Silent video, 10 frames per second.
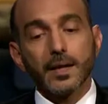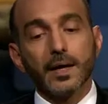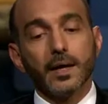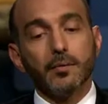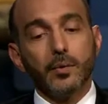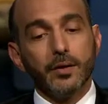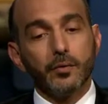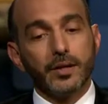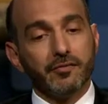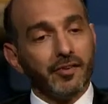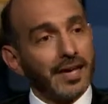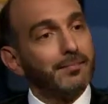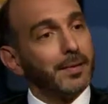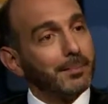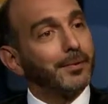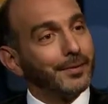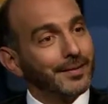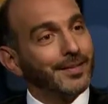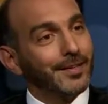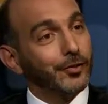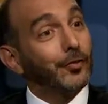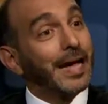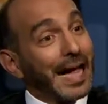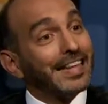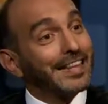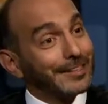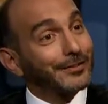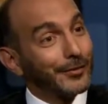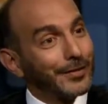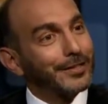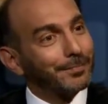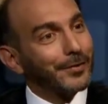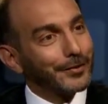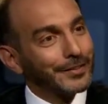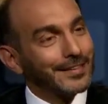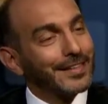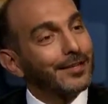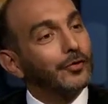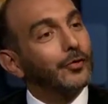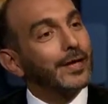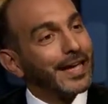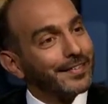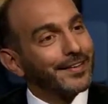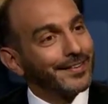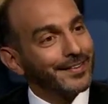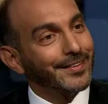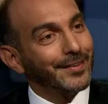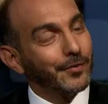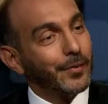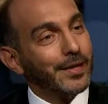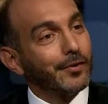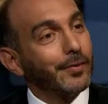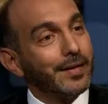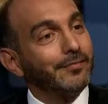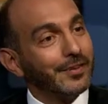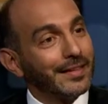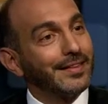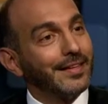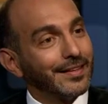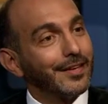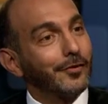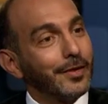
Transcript: Uh, we could invite people to guide us through this process, and together we reinvented and